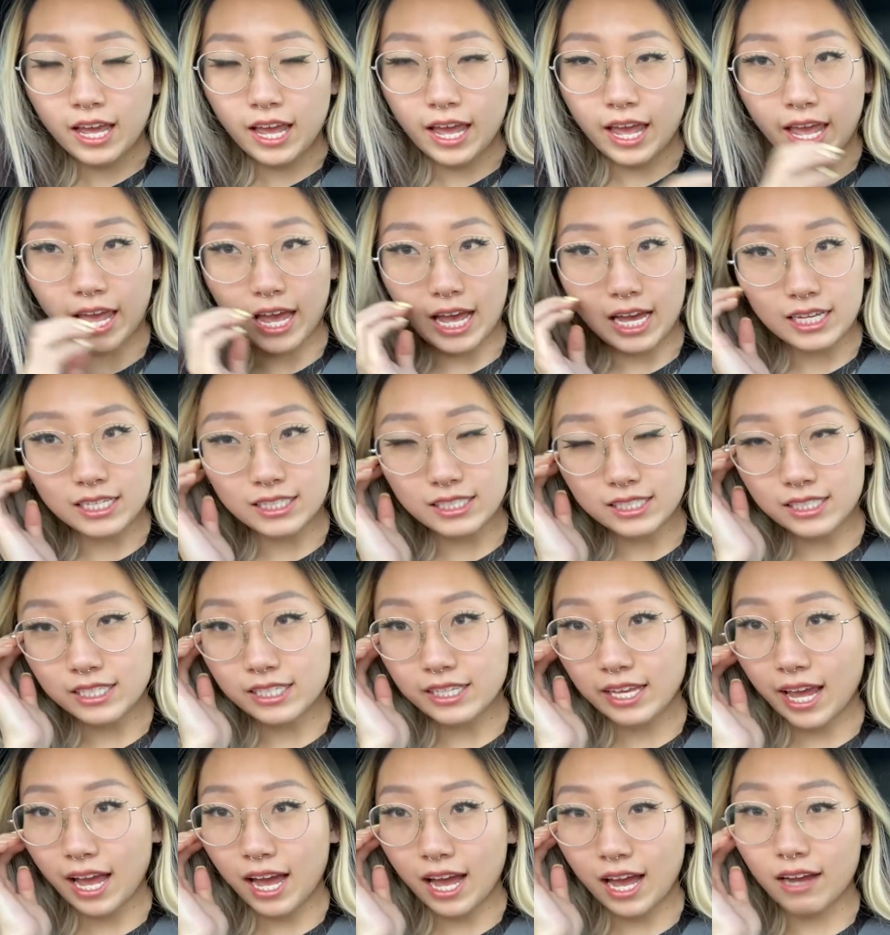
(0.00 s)
and
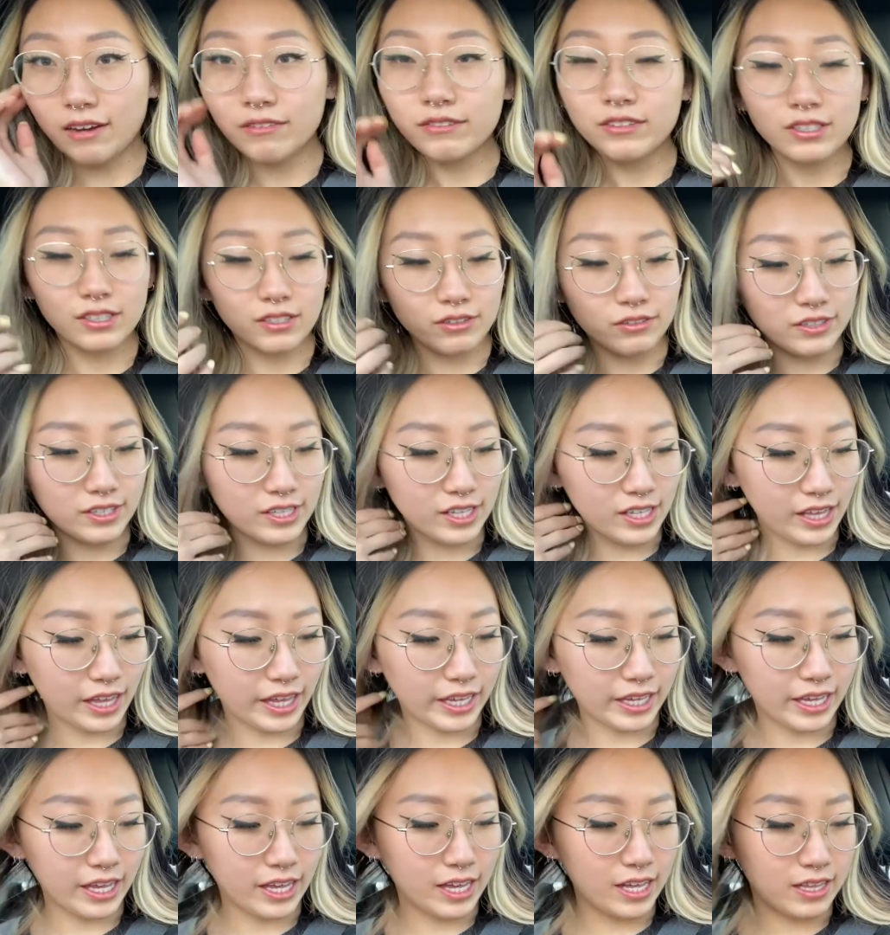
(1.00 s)
yeah I really really
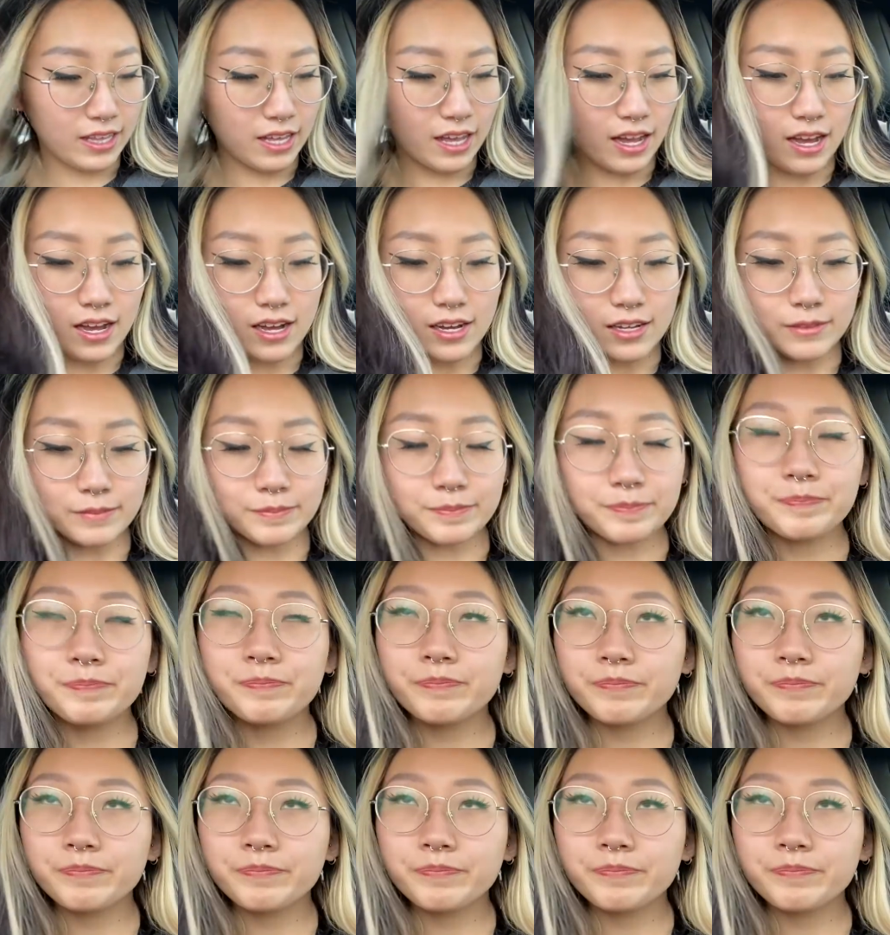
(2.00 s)
like it um,